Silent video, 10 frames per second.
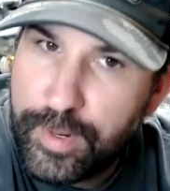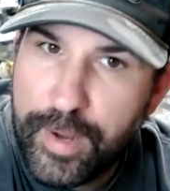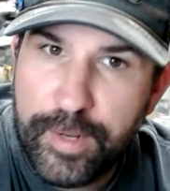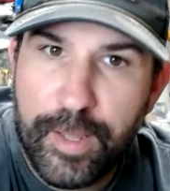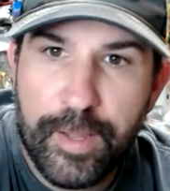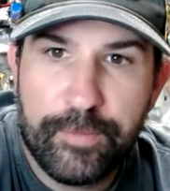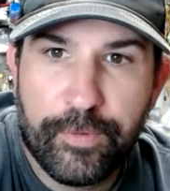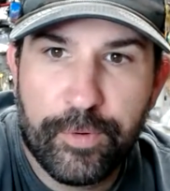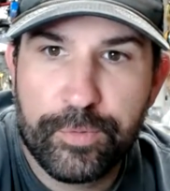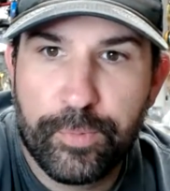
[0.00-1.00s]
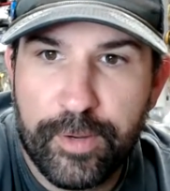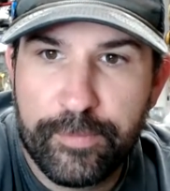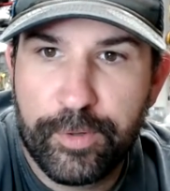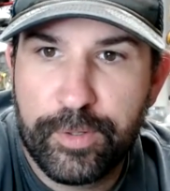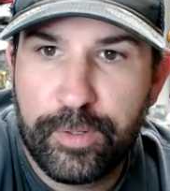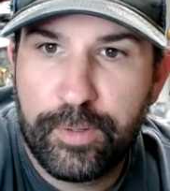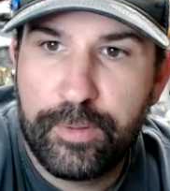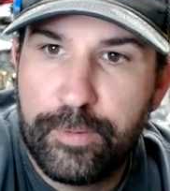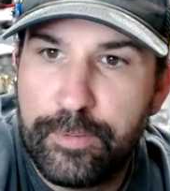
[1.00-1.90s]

'99, first one I ever attended.